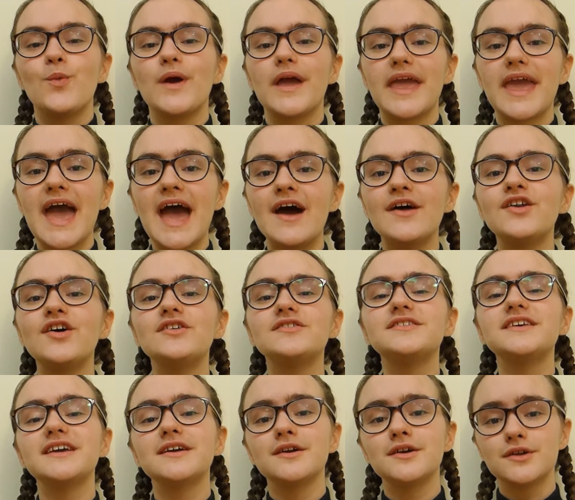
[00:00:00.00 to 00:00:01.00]
We
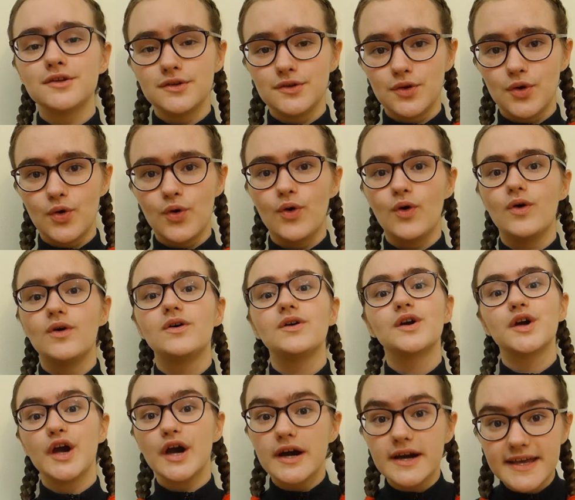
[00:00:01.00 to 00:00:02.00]
cannot ignore
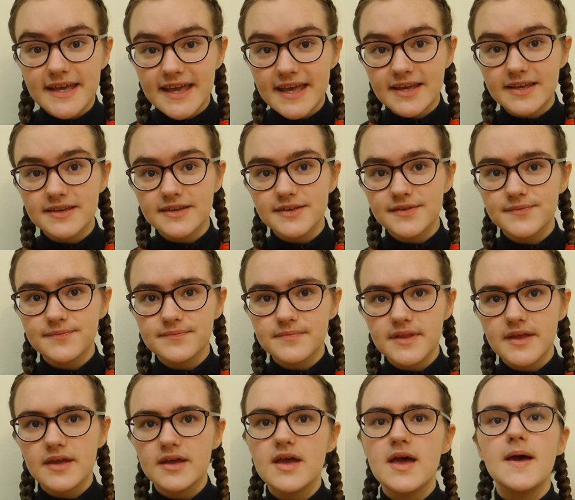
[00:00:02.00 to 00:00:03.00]
cooking.
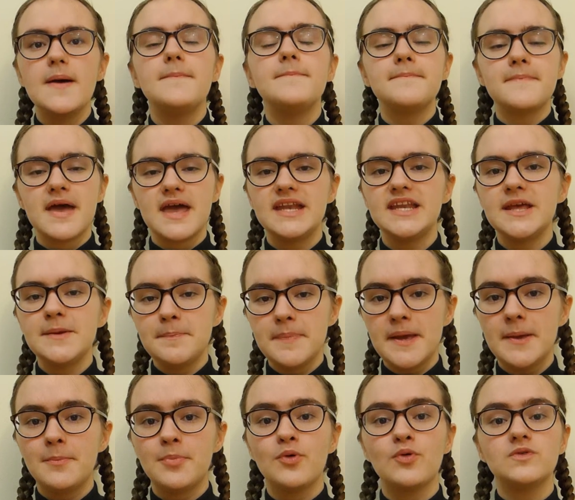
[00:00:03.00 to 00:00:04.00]
Many
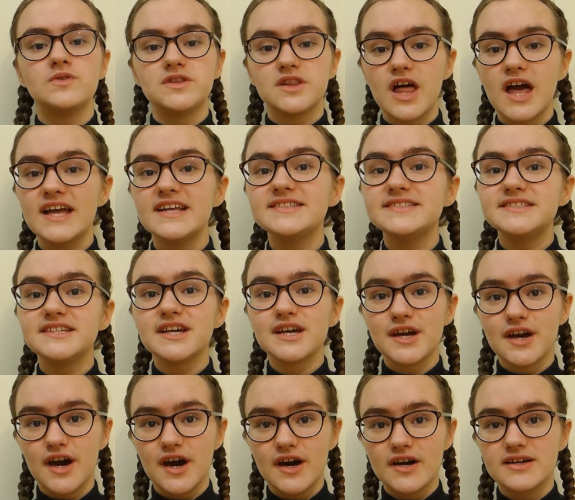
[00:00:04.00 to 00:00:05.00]
people like to
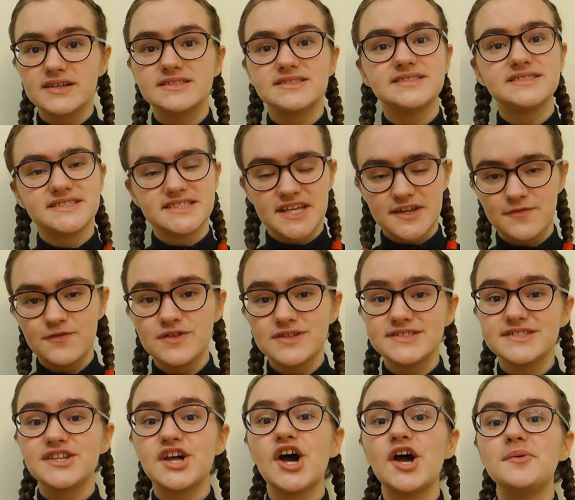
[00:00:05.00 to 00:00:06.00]
cook different